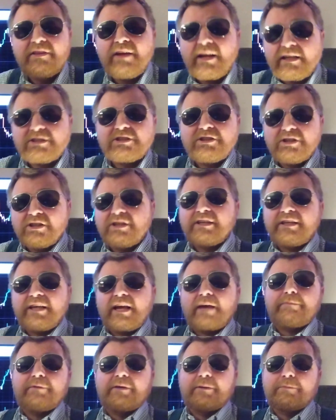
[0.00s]
that's going to
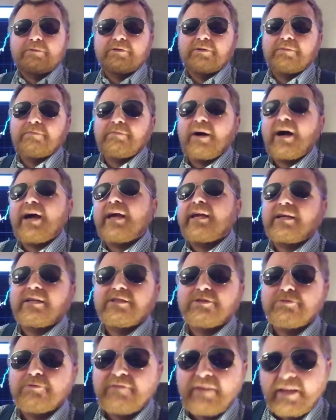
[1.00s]
get people to buy.
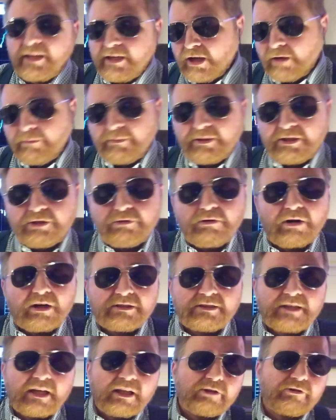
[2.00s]
Because if they come into our
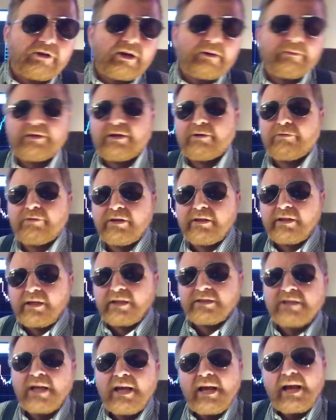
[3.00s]
Telegram and they
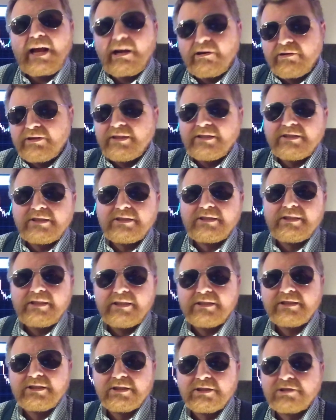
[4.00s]
realize how easy it
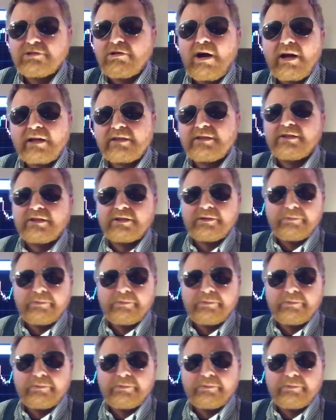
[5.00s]
is to talk to